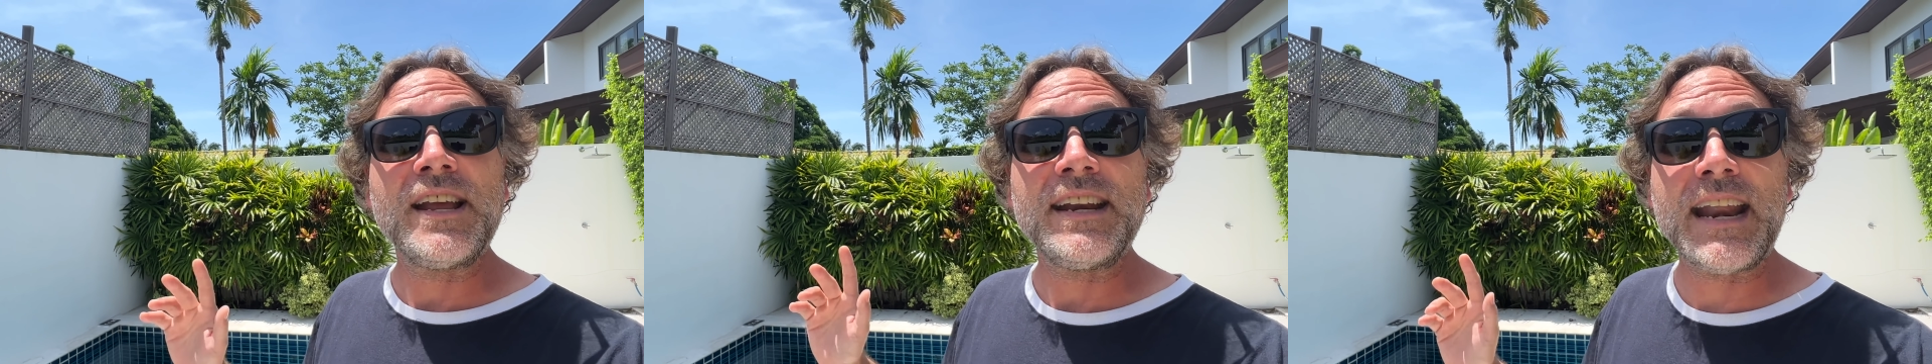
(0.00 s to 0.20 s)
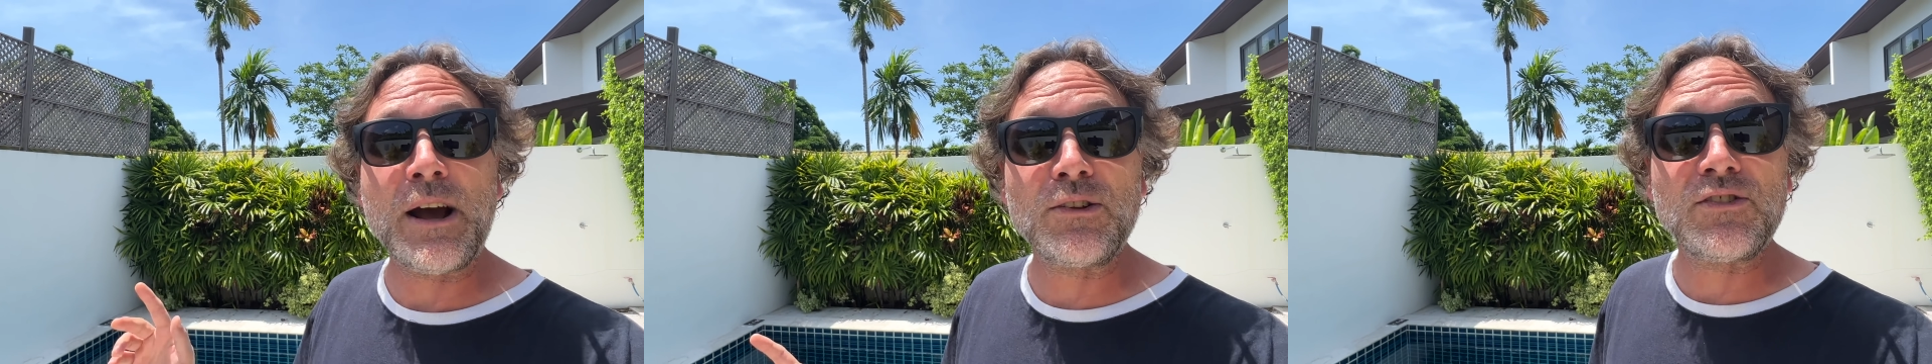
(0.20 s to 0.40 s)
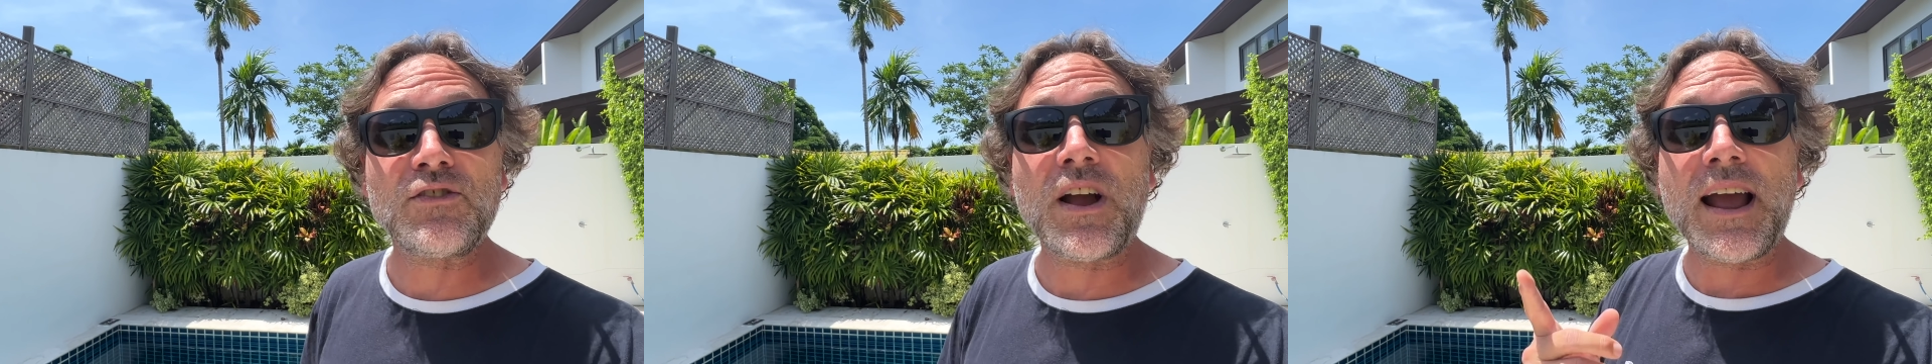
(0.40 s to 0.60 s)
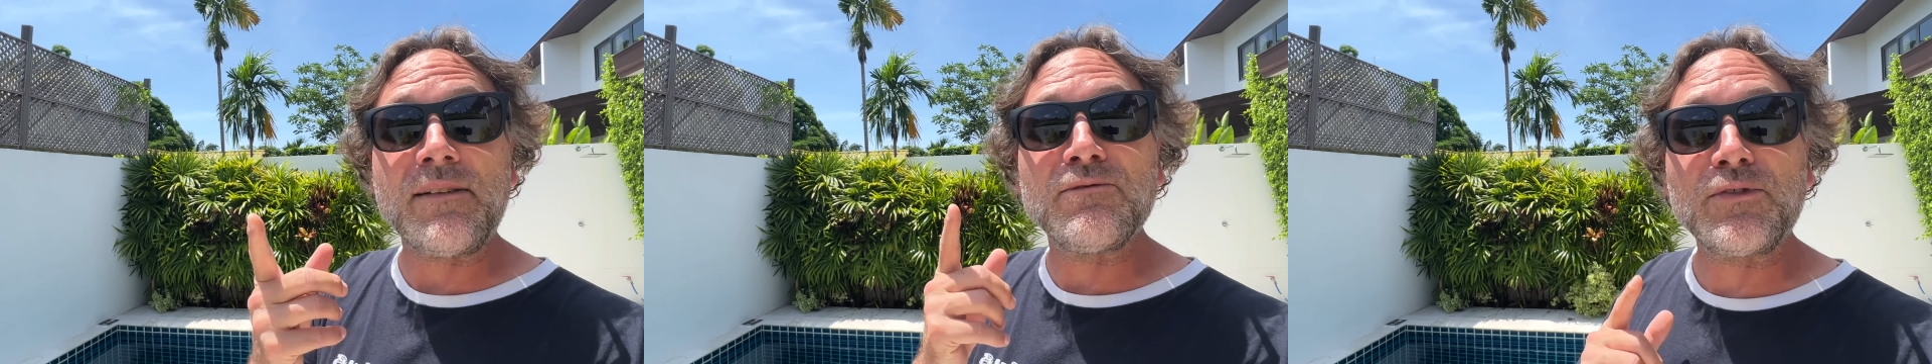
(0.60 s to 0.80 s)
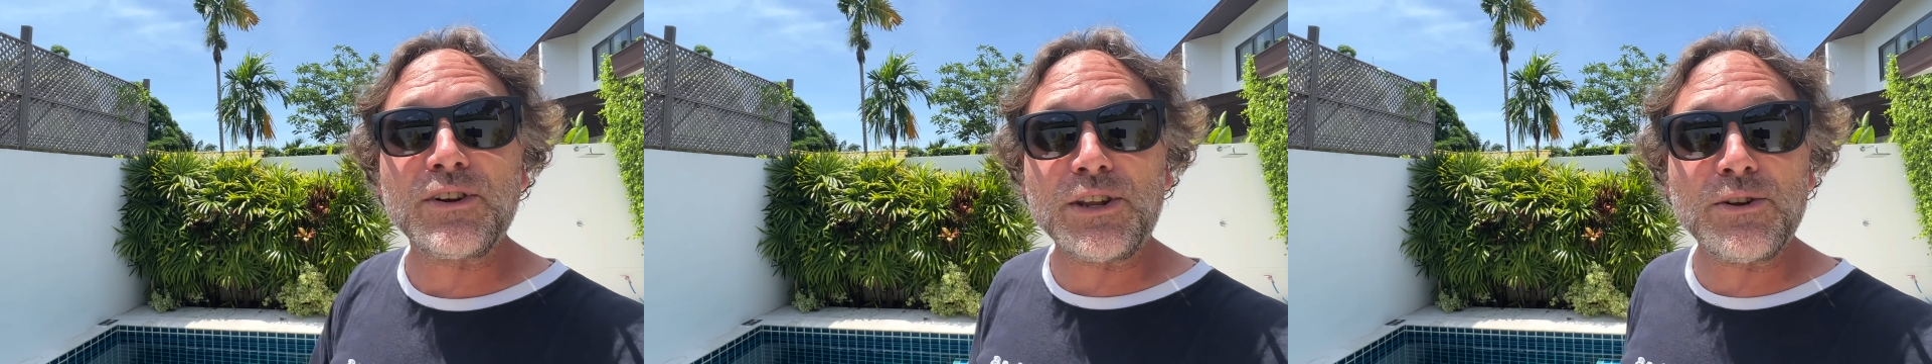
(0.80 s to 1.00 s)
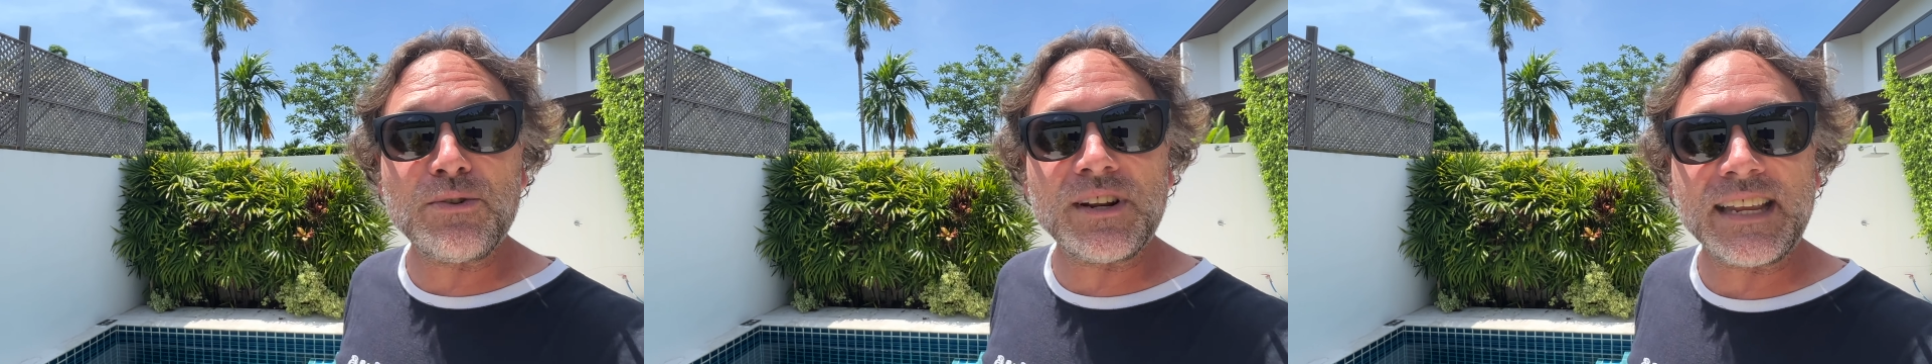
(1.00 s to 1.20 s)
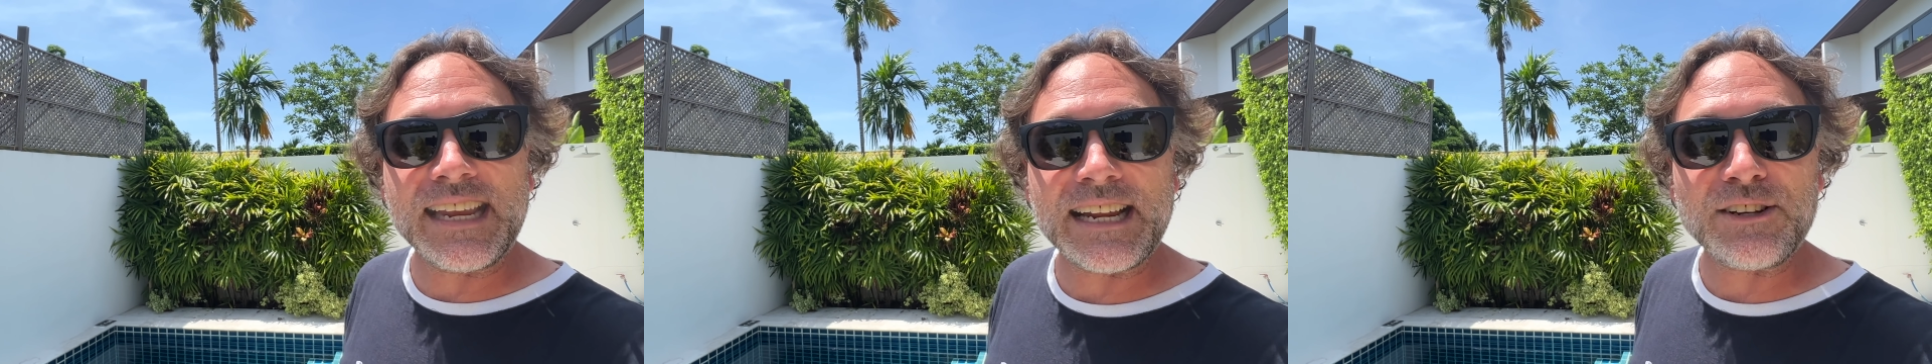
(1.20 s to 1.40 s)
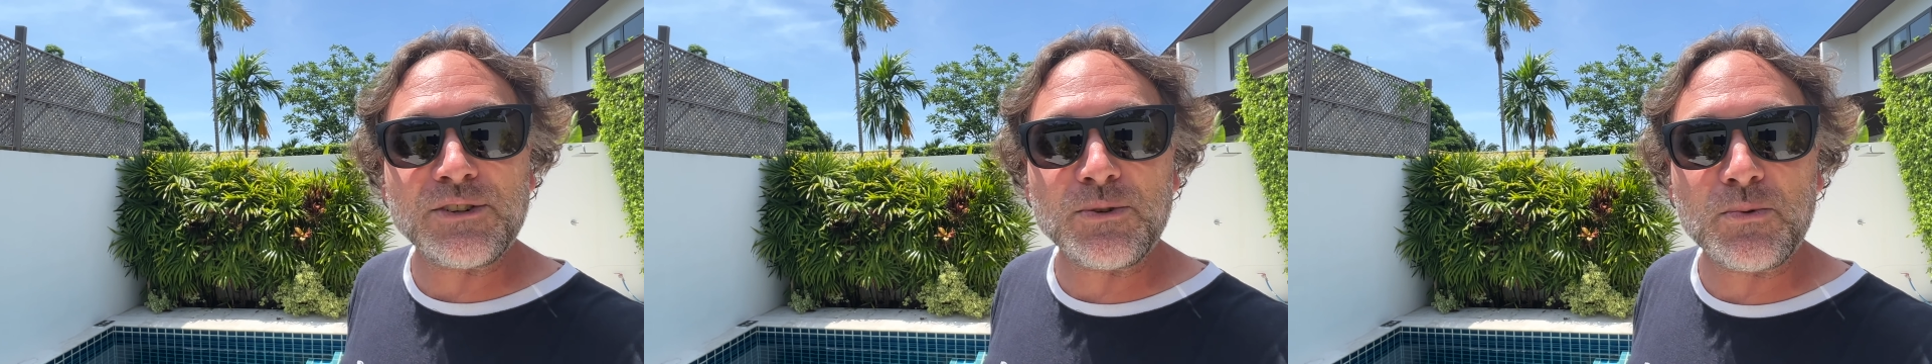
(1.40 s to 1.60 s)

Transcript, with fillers: Now it's time for you to get to